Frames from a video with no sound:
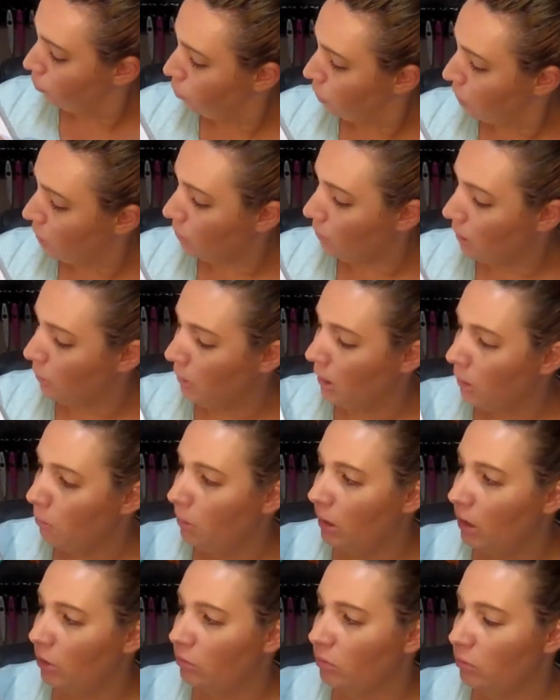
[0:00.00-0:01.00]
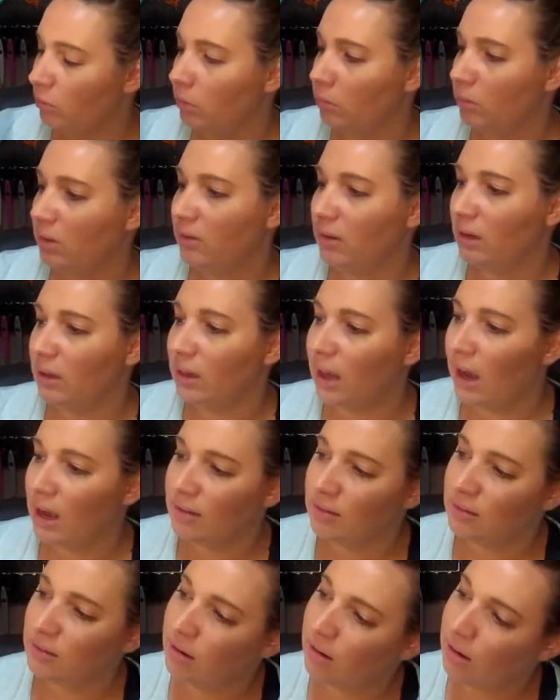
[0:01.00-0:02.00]
Caribbean Beach from when we stayed
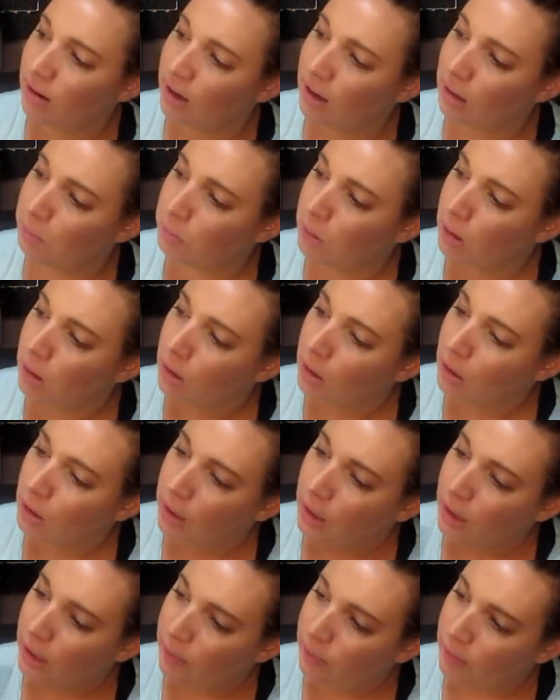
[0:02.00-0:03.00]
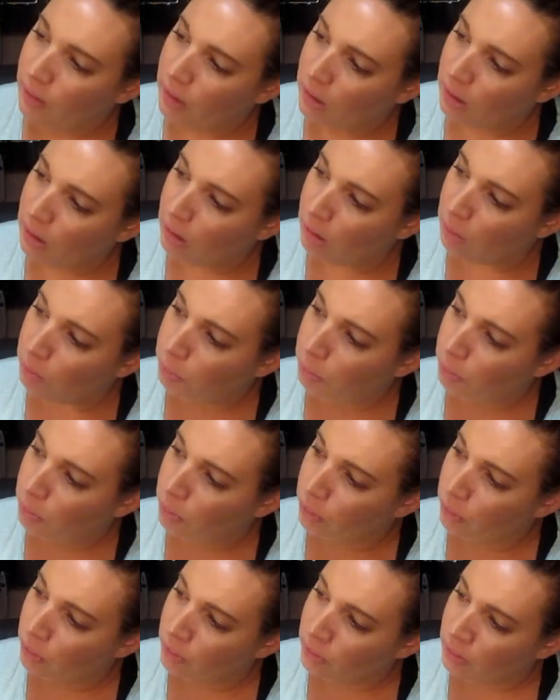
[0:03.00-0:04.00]
last time, and then
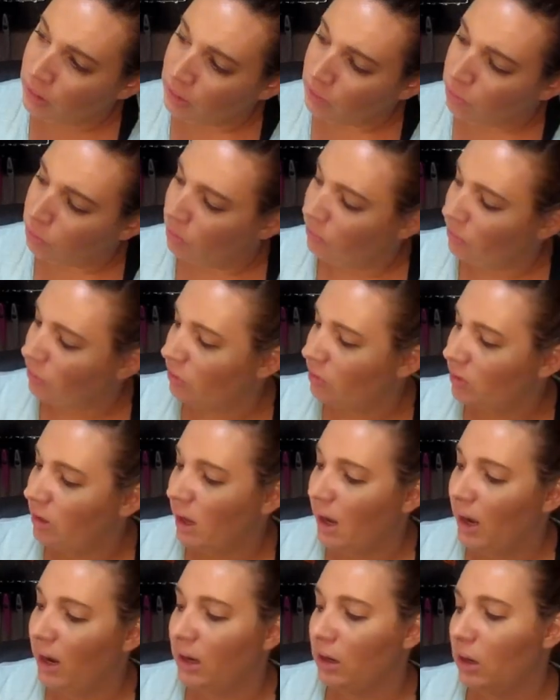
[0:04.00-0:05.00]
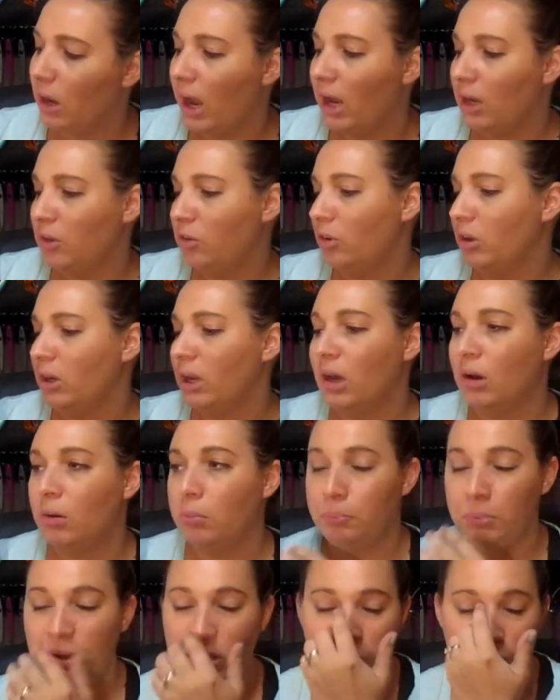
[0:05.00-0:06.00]
Port Orleans Riverside. I took
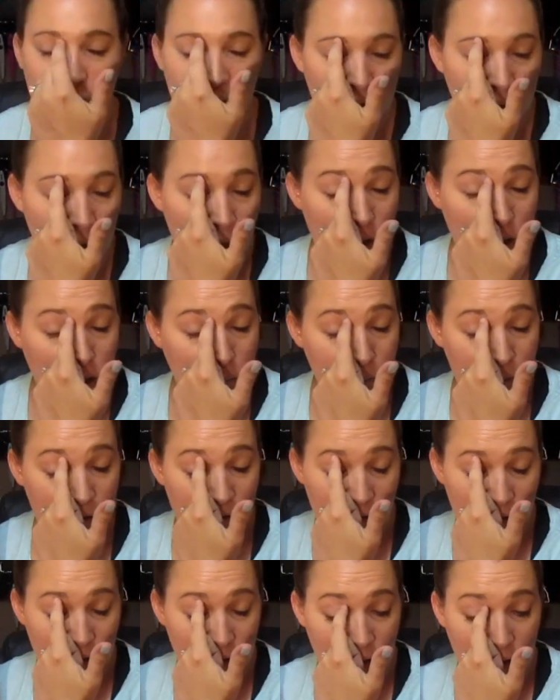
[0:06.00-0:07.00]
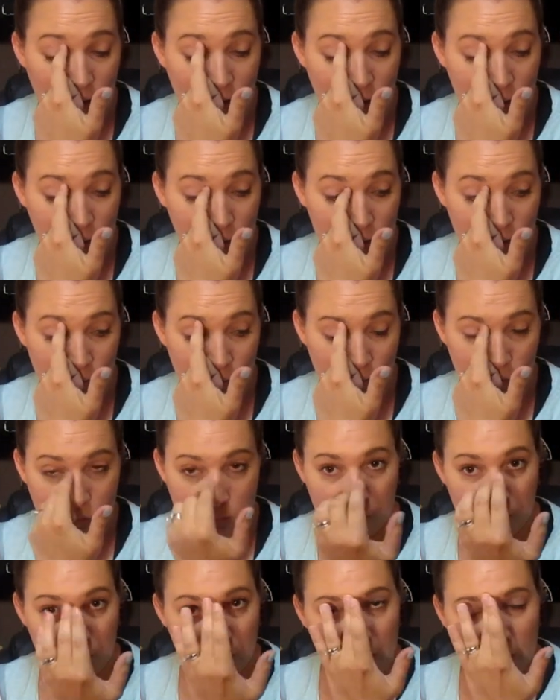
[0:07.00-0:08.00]
out our Beach and Yacht Club because we
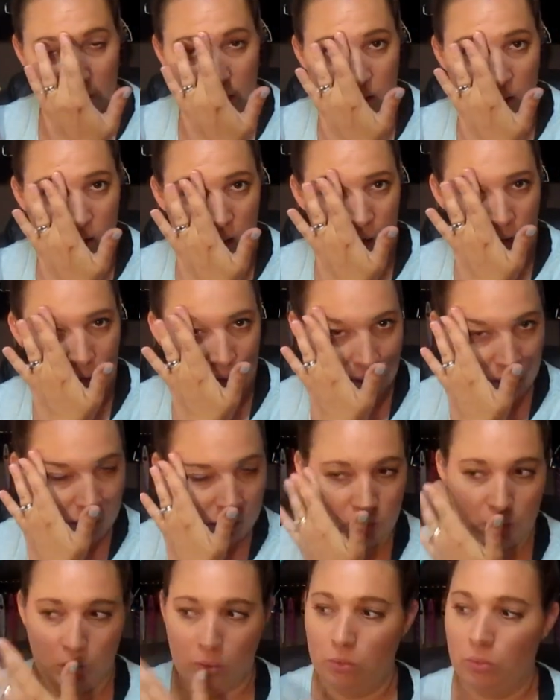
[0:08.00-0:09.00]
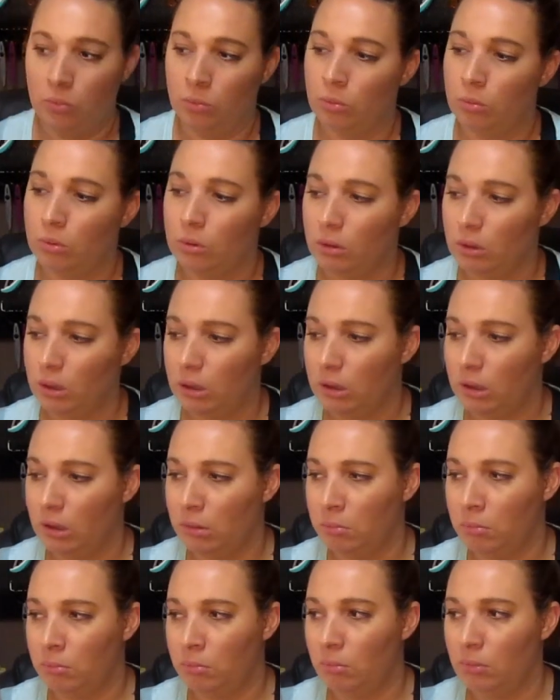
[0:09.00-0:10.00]
won't stay there again, so
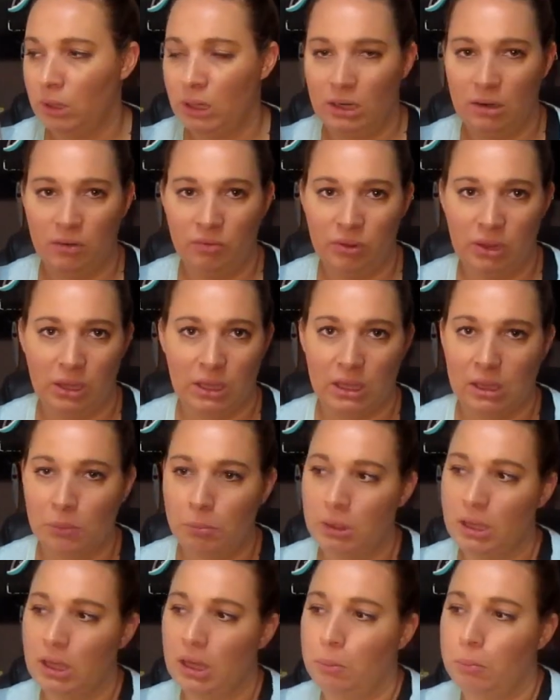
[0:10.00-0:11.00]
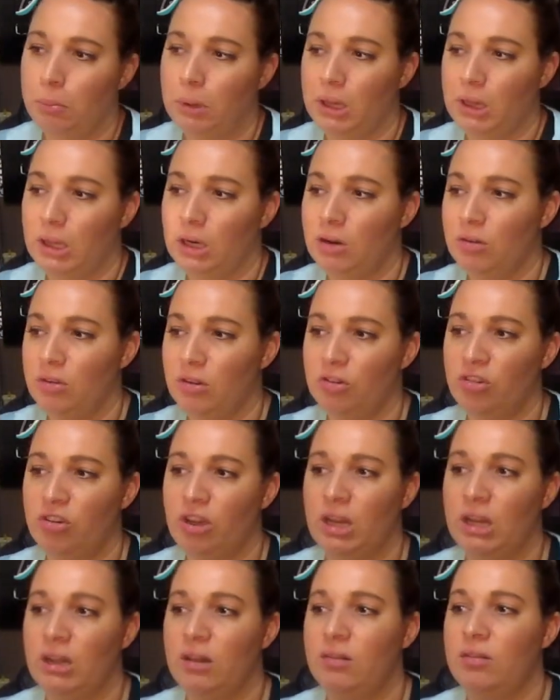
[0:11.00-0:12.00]
I didn't feel like keeping it. But there is a
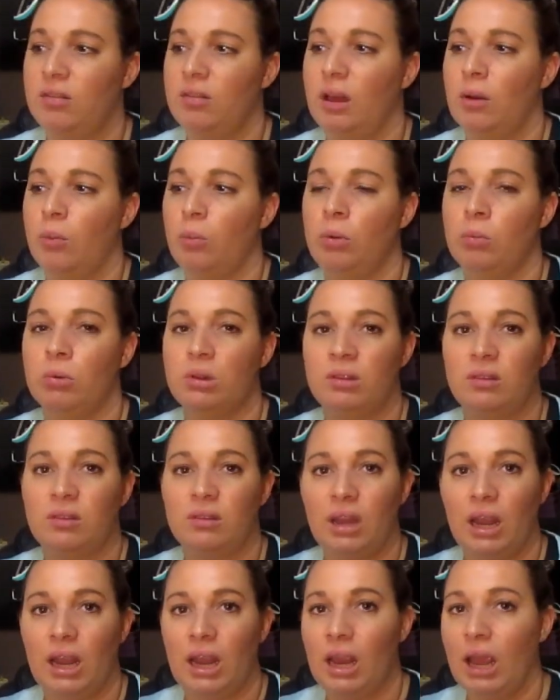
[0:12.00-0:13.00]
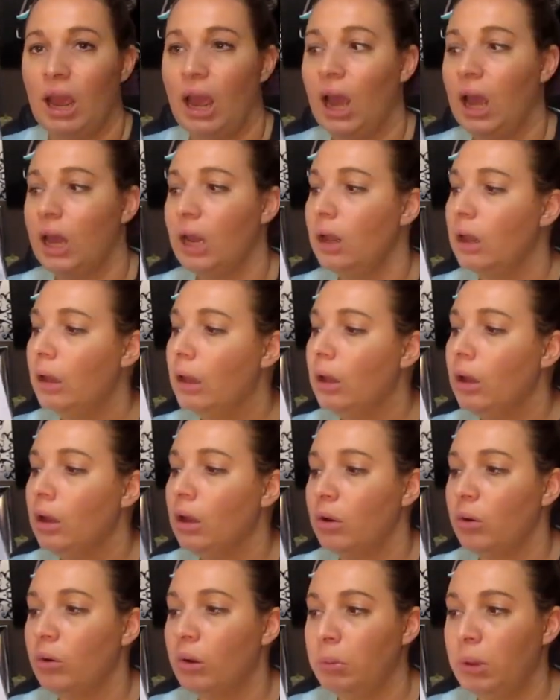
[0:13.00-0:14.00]
chance that we would stay at
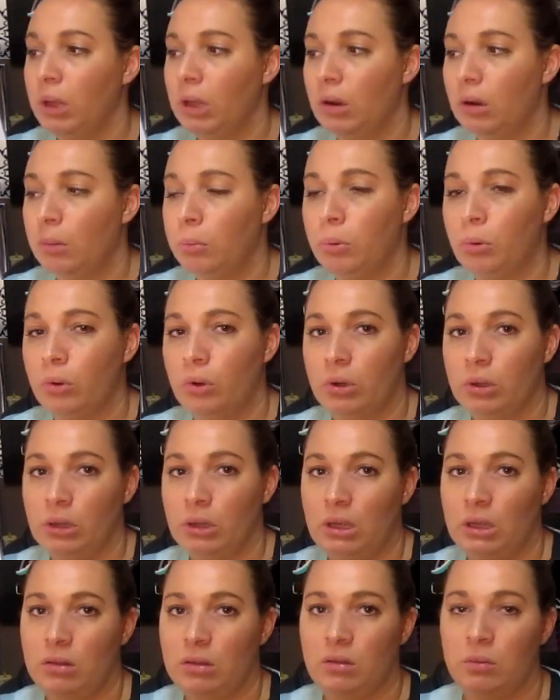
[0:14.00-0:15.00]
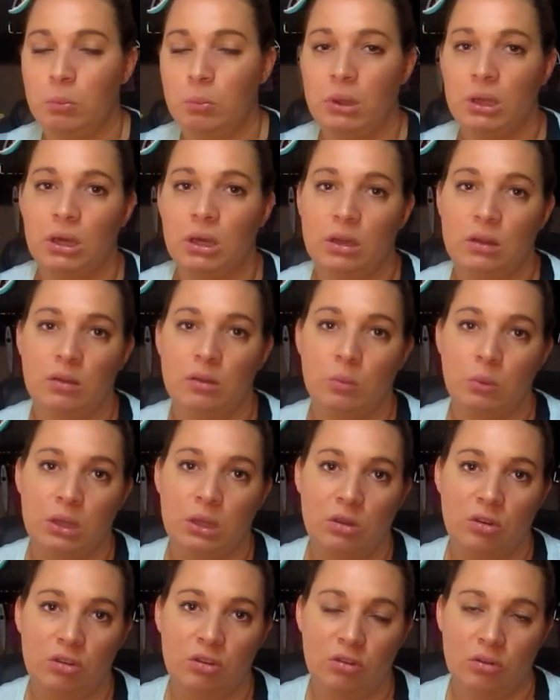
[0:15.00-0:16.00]
Caribbean or Port Orleans, because we
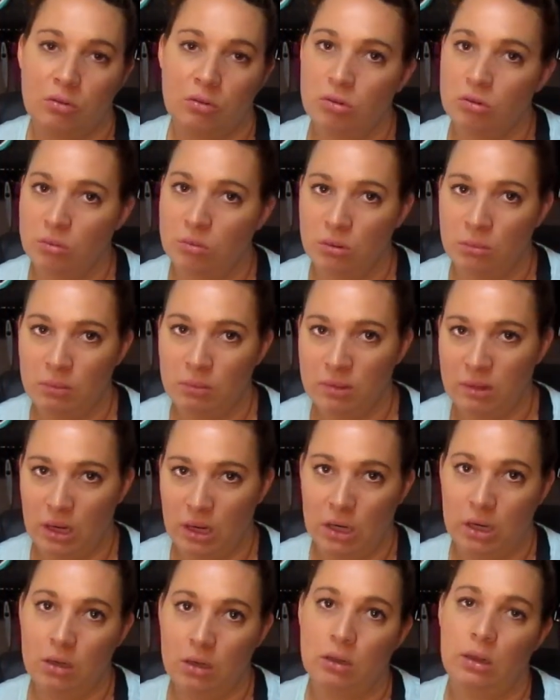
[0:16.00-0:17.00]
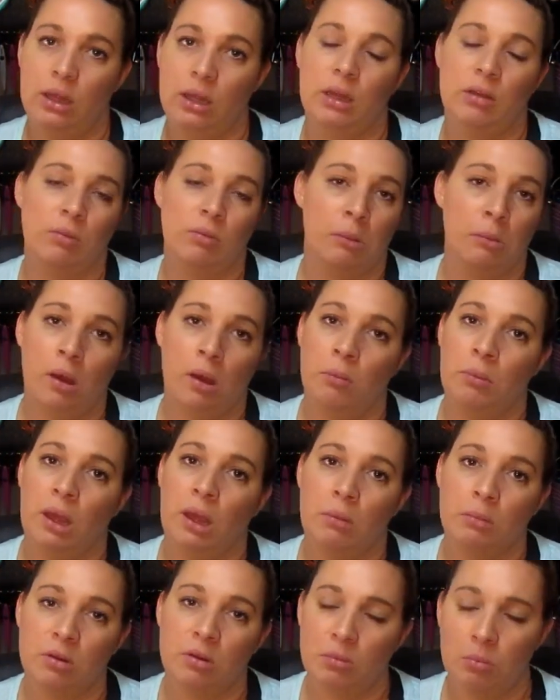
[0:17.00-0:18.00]
can just do 2 rooms there, like if my mom
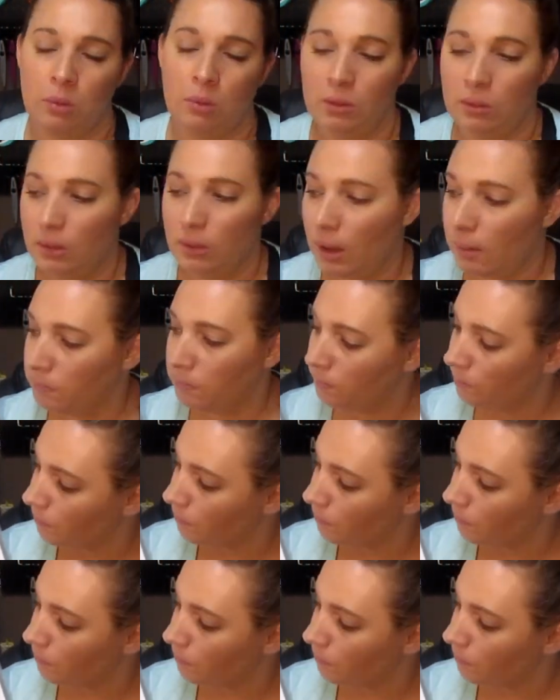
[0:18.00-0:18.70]
came or something like that.